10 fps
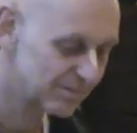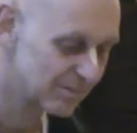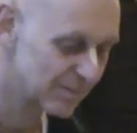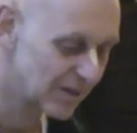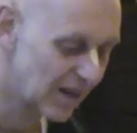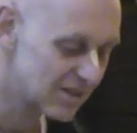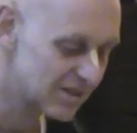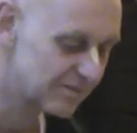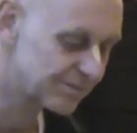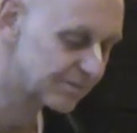But that's
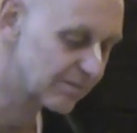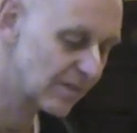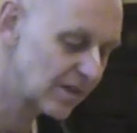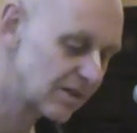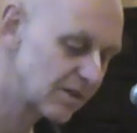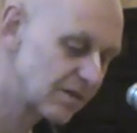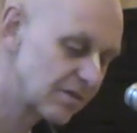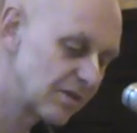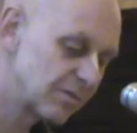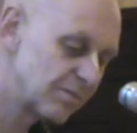
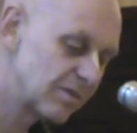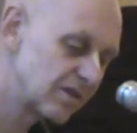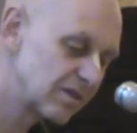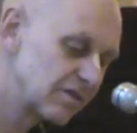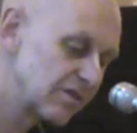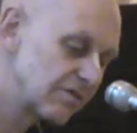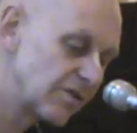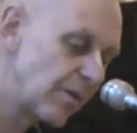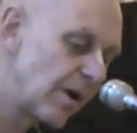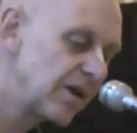the
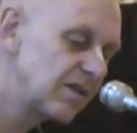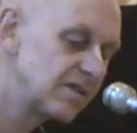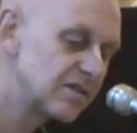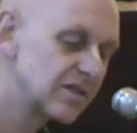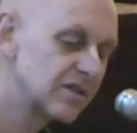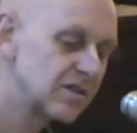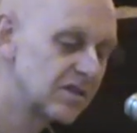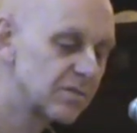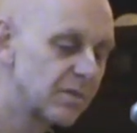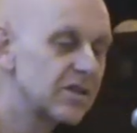Ramayana is
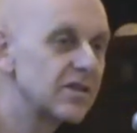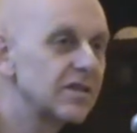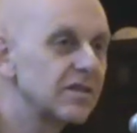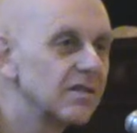especially